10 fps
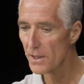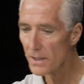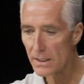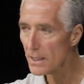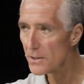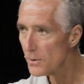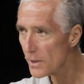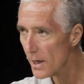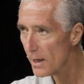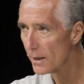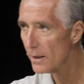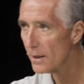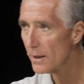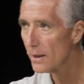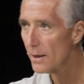I think that's okay.
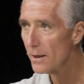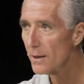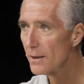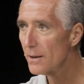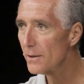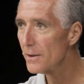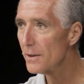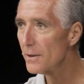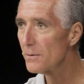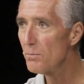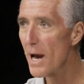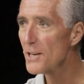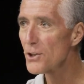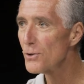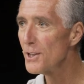Mm-hmm.
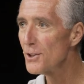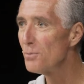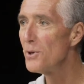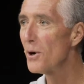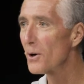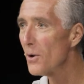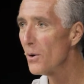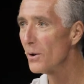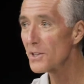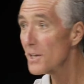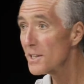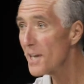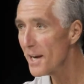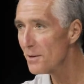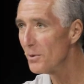Mastery should be our goal. It's
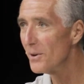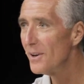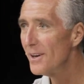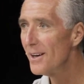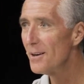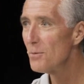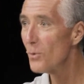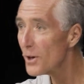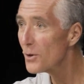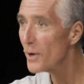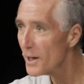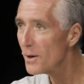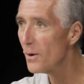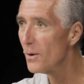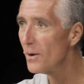unattainable, but what a great
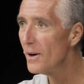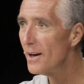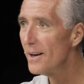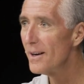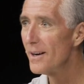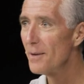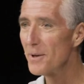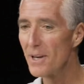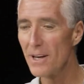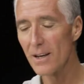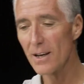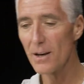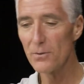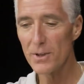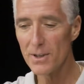goal. I mean,
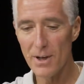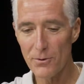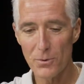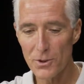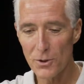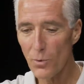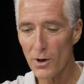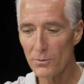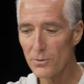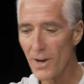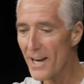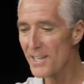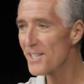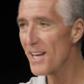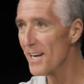everyone should want to die a
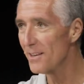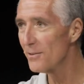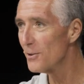saint.